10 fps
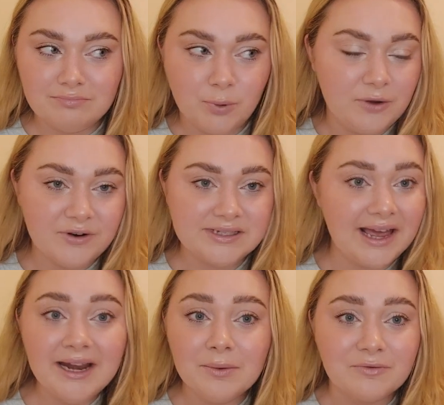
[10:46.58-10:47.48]
boyfriends,
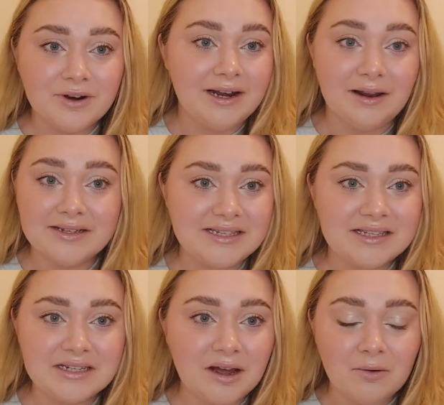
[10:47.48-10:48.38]
anyone really, like,
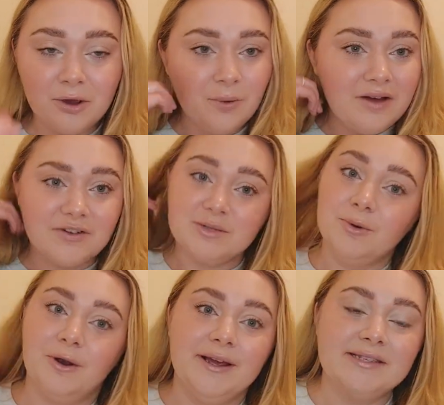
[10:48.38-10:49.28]
sister, whoever, to
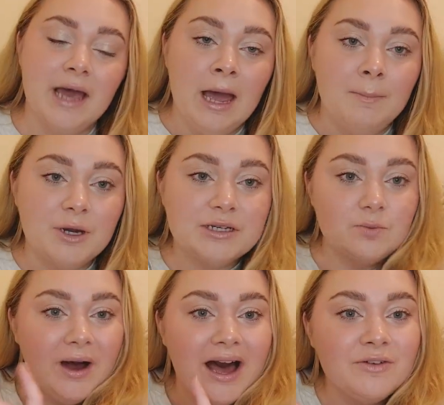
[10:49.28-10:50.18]
be honest.
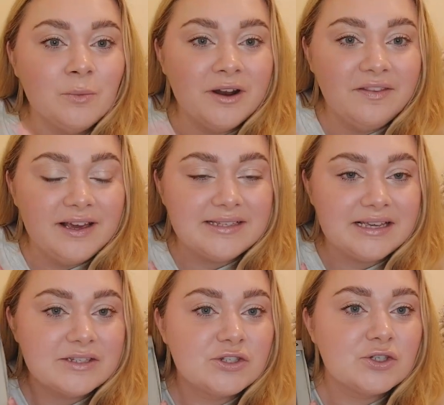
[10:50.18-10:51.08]
Because having one of these
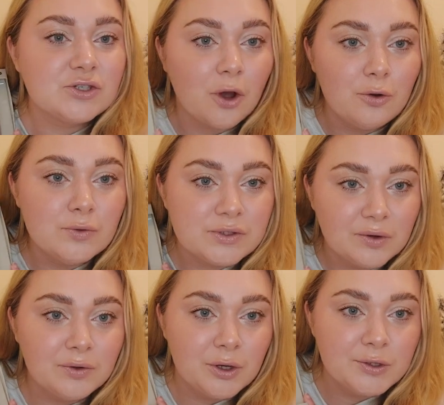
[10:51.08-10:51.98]
is so, so
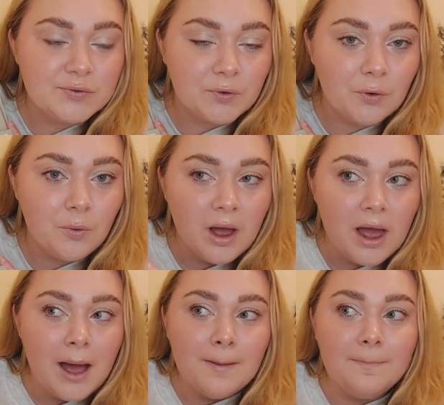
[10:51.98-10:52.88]
useful.
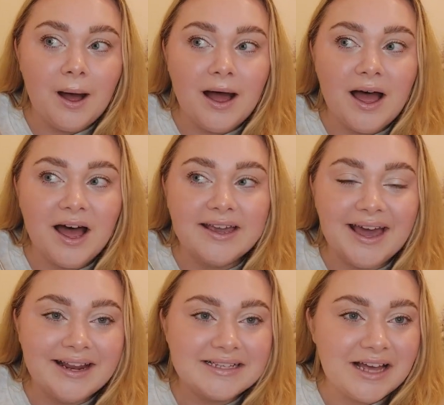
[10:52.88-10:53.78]
But
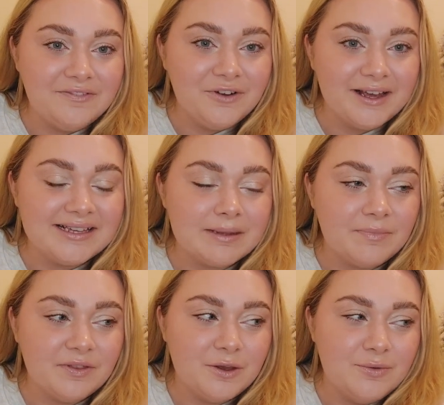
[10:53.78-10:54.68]
again, I feel like it's
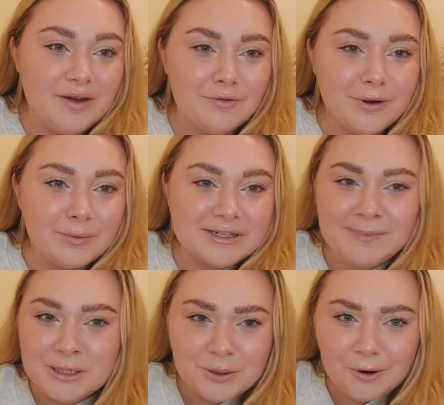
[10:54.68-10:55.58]
something that you never really want to
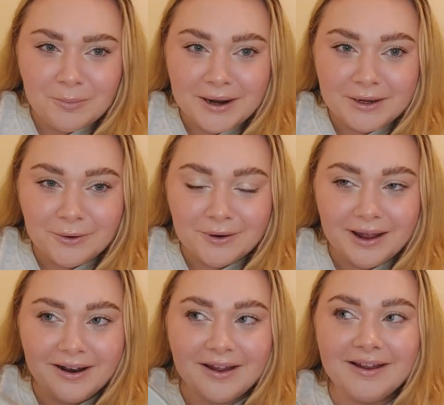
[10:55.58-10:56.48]
spend your own money on.
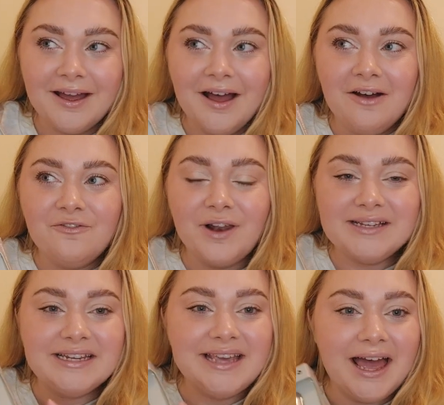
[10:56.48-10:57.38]
And I feel
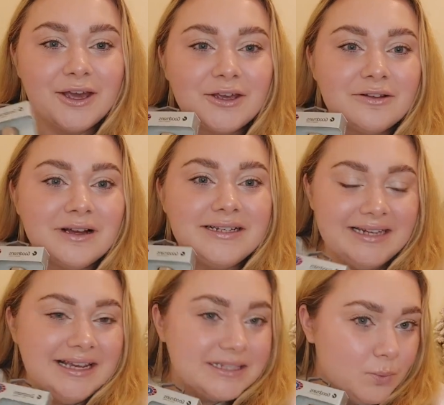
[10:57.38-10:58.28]
like to get a
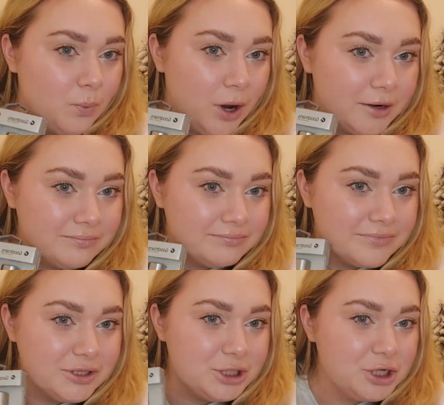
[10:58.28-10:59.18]
decent one,
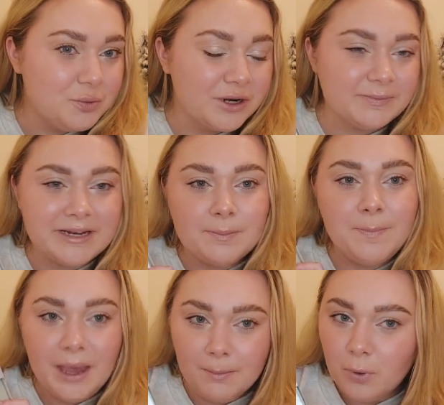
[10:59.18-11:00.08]
you do want to spend a
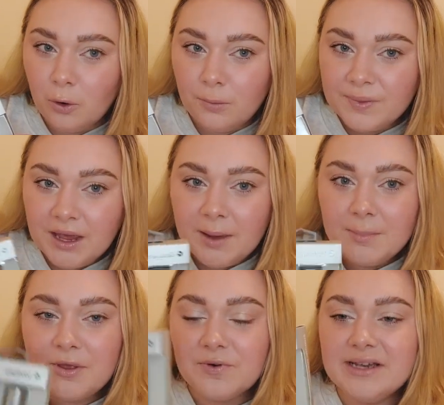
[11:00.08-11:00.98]
bit more.
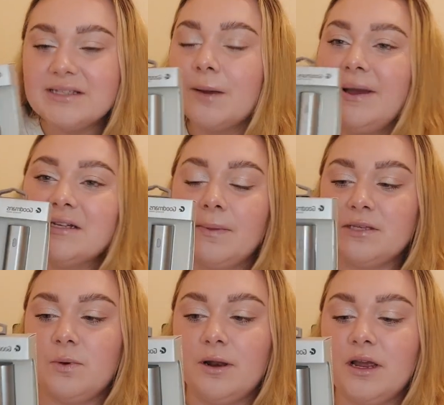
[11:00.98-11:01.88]
But the reason I picked up this one